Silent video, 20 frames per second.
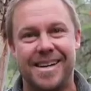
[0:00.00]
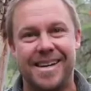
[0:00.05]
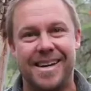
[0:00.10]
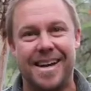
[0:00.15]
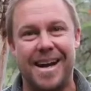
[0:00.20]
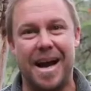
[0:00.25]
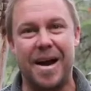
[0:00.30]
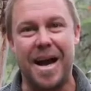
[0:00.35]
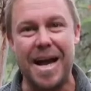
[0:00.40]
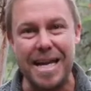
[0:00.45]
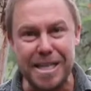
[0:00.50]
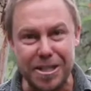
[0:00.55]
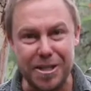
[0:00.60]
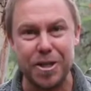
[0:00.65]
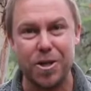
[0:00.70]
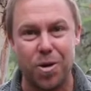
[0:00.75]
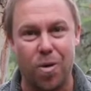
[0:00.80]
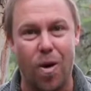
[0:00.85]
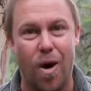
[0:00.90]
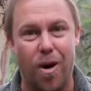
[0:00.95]
Now,
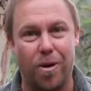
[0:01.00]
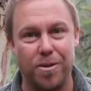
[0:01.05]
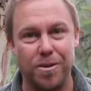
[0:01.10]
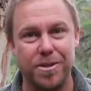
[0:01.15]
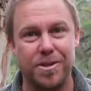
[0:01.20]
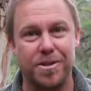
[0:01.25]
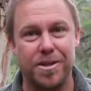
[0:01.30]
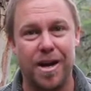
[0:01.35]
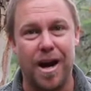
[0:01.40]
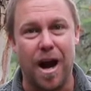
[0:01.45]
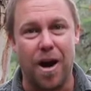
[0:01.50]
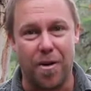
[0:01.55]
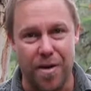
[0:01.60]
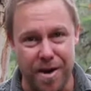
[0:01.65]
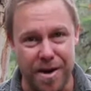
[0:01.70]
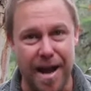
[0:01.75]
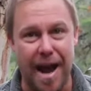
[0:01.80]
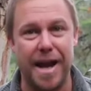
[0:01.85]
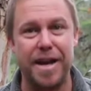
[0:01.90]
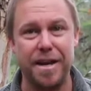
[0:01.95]
eastern quolls are a
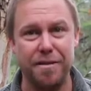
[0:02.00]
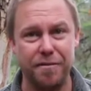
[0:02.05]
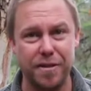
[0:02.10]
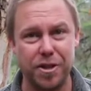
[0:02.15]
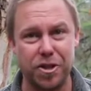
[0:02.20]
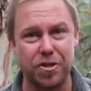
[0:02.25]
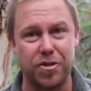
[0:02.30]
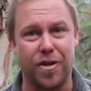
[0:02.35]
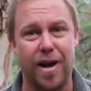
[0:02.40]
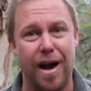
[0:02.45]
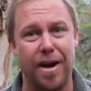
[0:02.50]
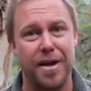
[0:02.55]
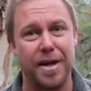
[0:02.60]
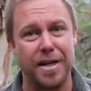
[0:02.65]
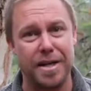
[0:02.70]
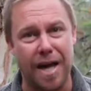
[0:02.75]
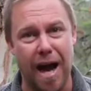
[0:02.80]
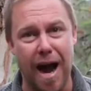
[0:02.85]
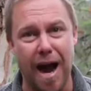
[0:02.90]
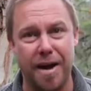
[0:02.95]
native
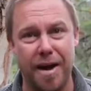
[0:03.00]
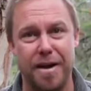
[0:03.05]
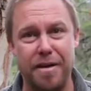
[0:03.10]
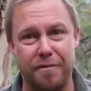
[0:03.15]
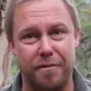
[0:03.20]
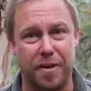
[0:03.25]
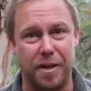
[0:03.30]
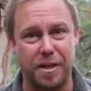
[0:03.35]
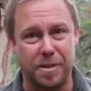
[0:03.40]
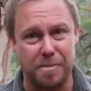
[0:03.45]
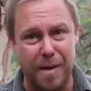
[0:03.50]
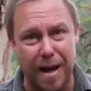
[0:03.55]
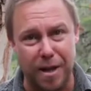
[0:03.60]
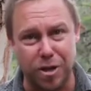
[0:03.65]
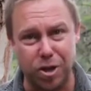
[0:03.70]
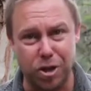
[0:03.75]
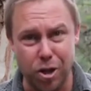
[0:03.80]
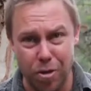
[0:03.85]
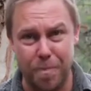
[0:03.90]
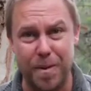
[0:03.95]
Australian carnivorous
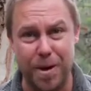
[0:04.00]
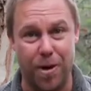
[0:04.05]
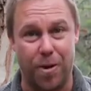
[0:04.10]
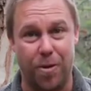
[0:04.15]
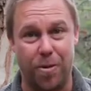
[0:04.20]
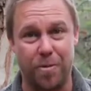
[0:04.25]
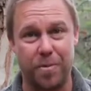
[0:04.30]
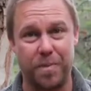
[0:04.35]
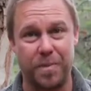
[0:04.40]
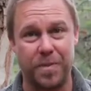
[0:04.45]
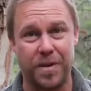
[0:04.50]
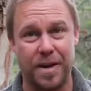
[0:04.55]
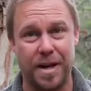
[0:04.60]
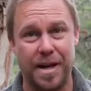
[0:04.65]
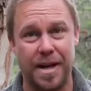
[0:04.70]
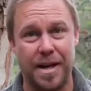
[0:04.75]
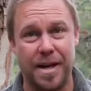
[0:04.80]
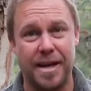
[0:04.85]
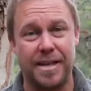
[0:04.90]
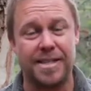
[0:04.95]
marsupial.
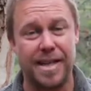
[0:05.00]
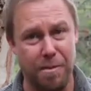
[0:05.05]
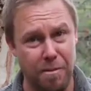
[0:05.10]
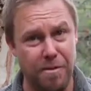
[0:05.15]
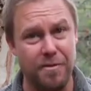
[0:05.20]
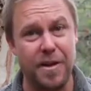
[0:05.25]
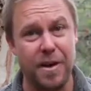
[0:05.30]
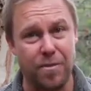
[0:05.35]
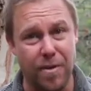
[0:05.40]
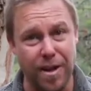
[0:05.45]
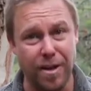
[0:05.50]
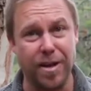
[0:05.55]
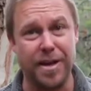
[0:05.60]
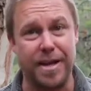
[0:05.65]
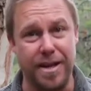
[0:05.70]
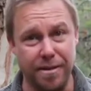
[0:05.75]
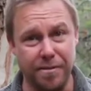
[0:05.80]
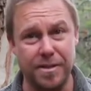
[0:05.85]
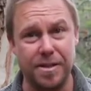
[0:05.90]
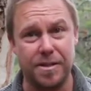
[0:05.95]
Some of their
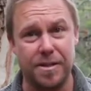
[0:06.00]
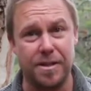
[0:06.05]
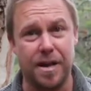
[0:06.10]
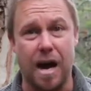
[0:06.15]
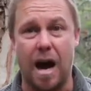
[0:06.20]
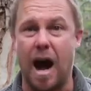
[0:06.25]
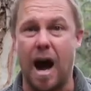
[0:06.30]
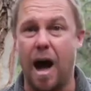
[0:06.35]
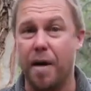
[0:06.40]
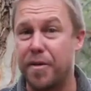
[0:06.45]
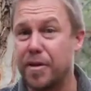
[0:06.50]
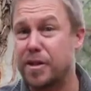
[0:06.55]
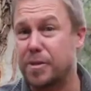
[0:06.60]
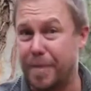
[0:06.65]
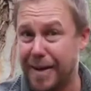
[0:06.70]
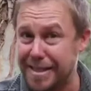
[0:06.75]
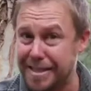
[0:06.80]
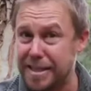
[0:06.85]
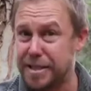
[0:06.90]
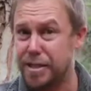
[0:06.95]
relatives are other
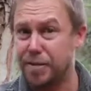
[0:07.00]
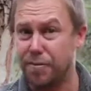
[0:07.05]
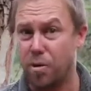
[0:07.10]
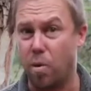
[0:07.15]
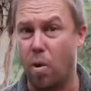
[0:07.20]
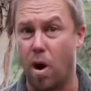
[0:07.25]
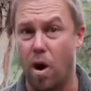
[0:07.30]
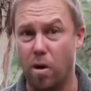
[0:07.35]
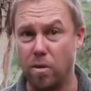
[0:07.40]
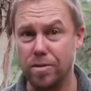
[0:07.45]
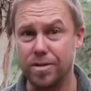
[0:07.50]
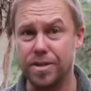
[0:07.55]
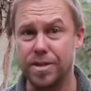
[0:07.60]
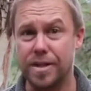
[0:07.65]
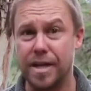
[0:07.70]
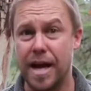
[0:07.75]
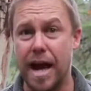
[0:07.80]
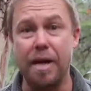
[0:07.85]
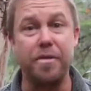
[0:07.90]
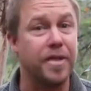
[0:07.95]
species of quolls
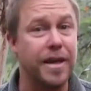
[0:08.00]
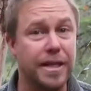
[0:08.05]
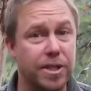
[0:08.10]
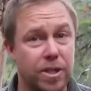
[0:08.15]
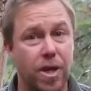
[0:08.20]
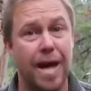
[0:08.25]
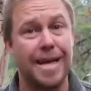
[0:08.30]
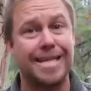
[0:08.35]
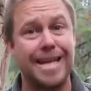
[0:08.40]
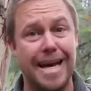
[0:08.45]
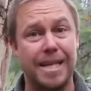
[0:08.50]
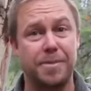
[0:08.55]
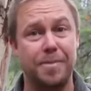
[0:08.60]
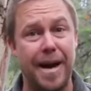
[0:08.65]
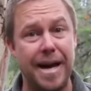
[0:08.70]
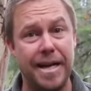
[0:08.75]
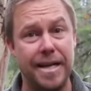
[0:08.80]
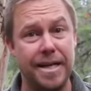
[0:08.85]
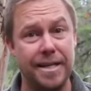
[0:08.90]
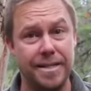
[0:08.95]
and things like
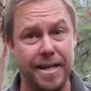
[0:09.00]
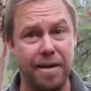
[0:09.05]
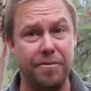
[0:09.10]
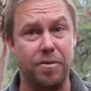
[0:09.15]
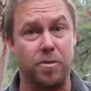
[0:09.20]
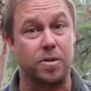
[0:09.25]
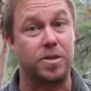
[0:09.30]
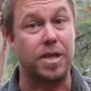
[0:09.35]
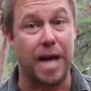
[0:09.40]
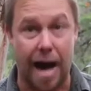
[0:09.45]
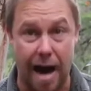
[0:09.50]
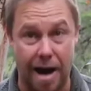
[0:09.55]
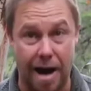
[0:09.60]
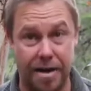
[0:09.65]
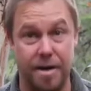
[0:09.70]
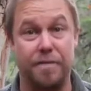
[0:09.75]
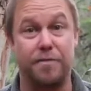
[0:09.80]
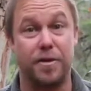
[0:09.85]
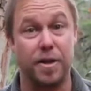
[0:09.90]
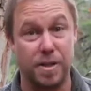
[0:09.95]
Tasmanian devils,
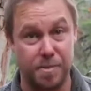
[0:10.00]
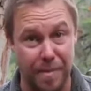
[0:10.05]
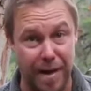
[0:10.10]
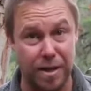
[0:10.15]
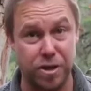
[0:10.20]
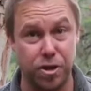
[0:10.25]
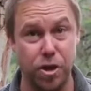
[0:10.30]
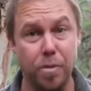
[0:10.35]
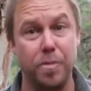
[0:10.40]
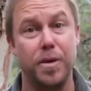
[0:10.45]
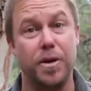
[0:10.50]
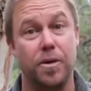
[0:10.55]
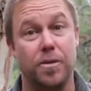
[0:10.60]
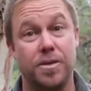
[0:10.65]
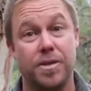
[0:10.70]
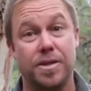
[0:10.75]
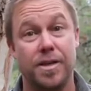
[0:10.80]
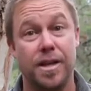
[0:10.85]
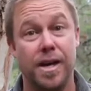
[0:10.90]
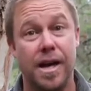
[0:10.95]
carnivorous
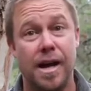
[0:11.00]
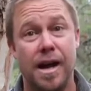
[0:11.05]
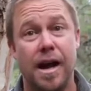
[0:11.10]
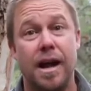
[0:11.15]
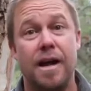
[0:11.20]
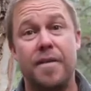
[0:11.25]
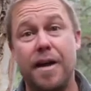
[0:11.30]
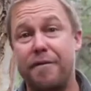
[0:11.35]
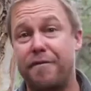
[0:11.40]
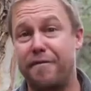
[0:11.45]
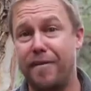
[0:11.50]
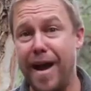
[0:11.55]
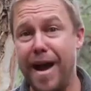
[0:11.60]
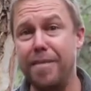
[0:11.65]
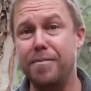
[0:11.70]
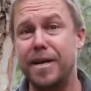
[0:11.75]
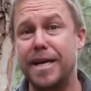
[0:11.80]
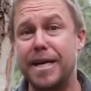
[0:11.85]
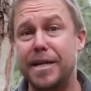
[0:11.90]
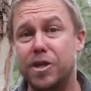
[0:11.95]
marsupials. Their
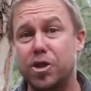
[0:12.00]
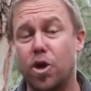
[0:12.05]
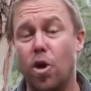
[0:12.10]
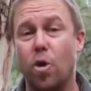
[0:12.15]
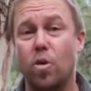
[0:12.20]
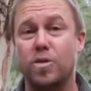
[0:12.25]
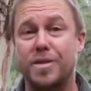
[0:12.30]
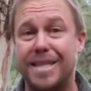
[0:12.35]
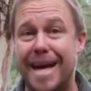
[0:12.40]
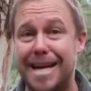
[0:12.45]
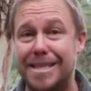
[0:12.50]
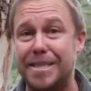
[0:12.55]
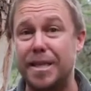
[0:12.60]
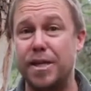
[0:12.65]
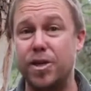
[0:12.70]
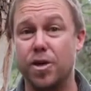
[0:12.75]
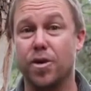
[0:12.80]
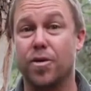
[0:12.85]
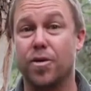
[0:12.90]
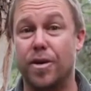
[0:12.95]
family is called
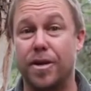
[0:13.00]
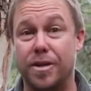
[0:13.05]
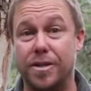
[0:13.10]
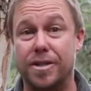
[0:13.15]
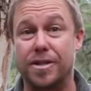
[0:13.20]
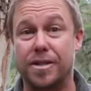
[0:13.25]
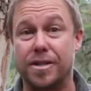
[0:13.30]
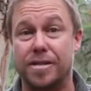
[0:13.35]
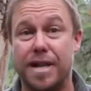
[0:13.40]
Dasyurids.